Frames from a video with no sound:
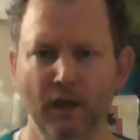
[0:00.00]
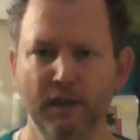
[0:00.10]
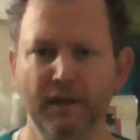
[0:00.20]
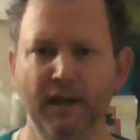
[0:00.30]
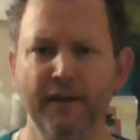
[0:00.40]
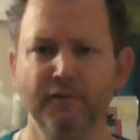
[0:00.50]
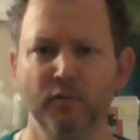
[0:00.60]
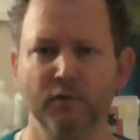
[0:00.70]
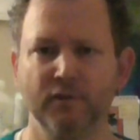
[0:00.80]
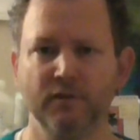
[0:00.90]
And then
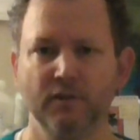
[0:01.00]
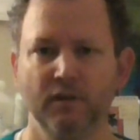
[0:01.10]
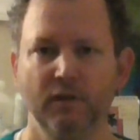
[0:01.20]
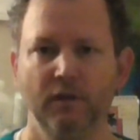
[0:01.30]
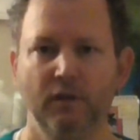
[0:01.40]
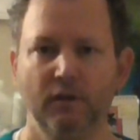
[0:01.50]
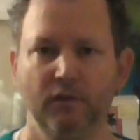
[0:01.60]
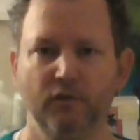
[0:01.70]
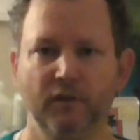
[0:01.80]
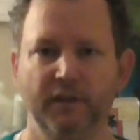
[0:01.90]
afterwards,
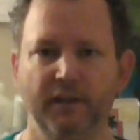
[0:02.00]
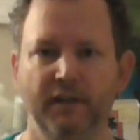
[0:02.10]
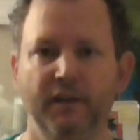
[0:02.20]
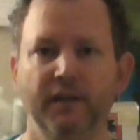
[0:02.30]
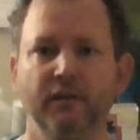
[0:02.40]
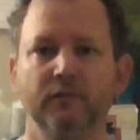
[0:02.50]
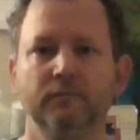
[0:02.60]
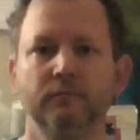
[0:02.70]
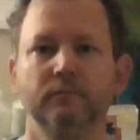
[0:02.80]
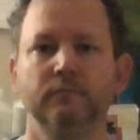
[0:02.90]
you're going to inhale